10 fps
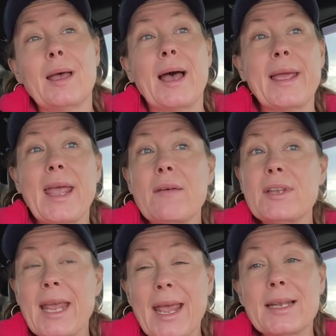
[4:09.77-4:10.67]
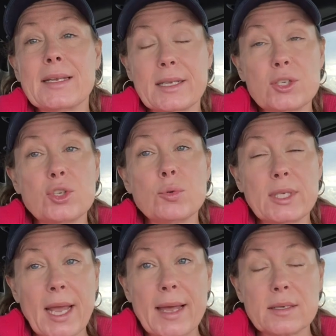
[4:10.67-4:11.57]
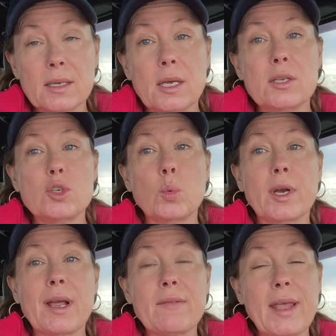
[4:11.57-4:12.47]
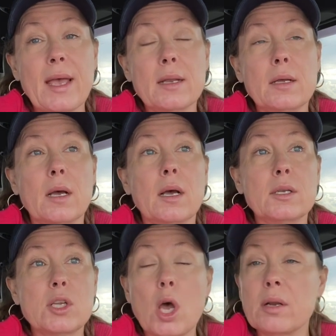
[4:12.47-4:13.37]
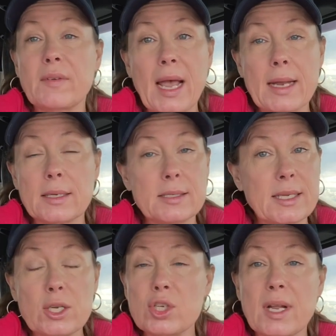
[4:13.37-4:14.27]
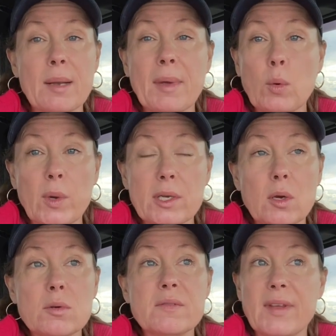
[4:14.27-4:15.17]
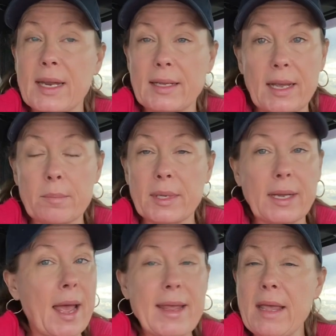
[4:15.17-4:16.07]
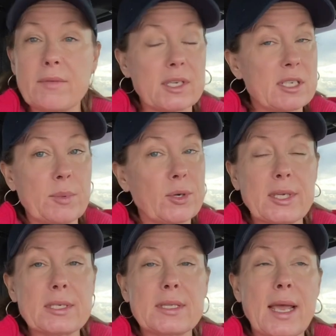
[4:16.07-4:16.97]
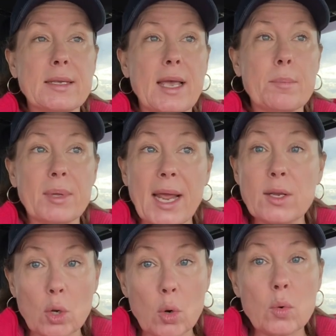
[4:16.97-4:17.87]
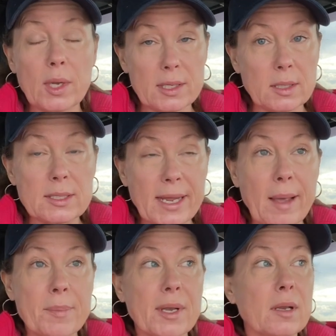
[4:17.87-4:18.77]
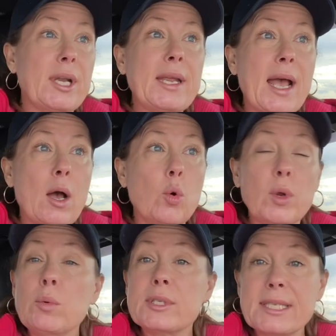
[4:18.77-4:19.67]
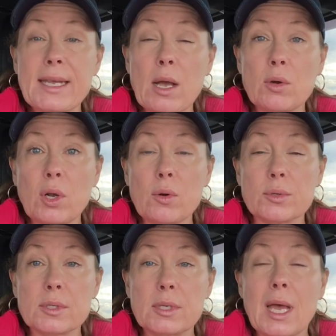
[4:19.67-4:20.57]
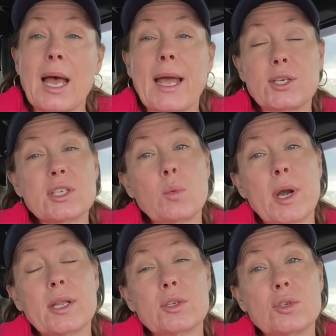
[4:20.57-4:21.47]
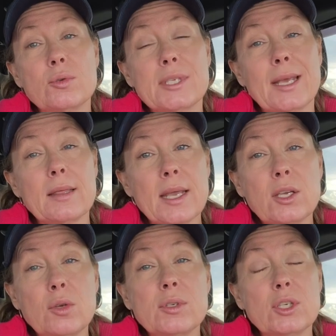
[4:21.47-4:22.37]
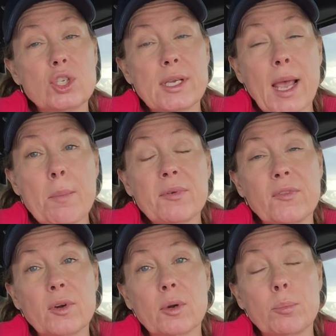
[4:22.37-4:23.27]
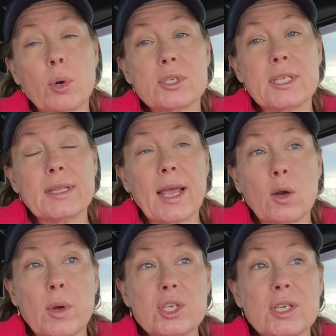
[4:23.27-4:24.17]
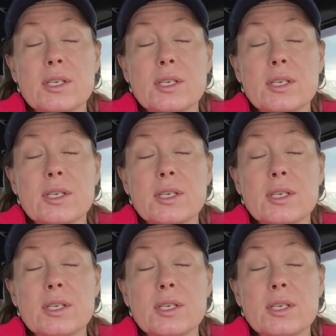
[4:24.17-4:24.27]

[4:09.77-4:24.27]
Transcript: I haven't had an issue yet to where I've had a ton of condensation on my windows van camping. I haven't experienced that yet, but I know it does happen. But anyhow, we will see how it goes. I just wanted to say thank you to G. Kemp for posting that question.